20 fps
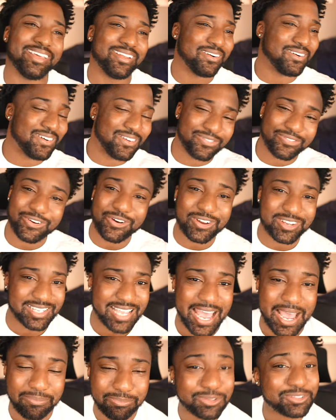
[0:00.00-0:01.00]
You know, of course,
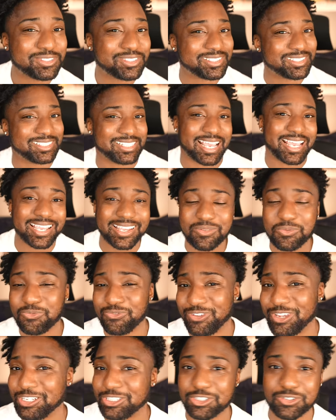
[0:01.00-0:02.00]
Apple's taking
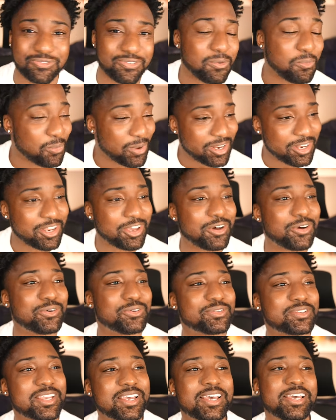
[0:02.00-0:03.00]
features from
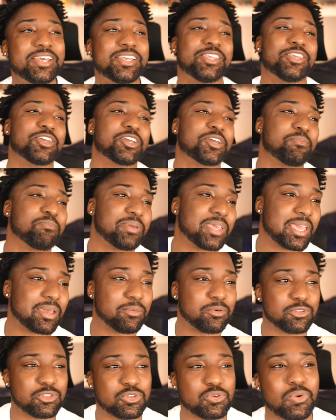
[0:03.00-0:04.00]
Windows. You could be
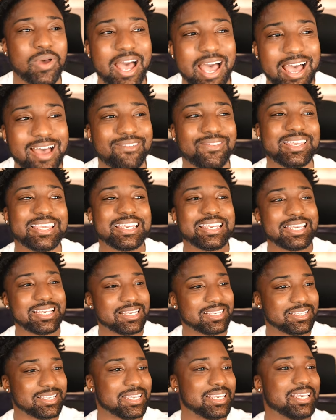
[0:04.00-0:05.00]
able to have
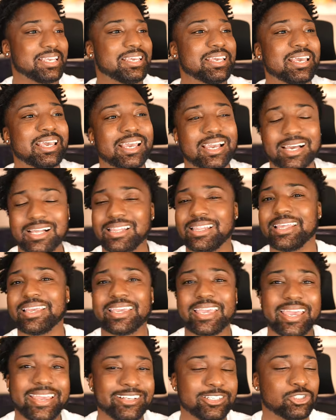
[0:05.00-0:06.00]
easy
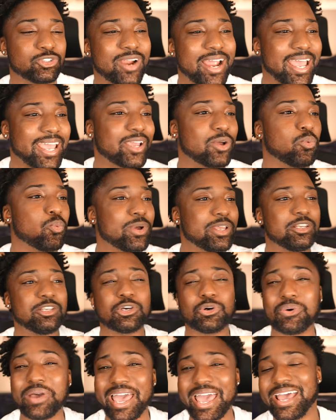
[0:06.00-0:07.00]
click and drag
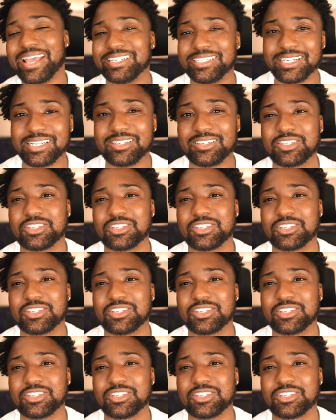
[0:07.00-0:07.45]
window edging.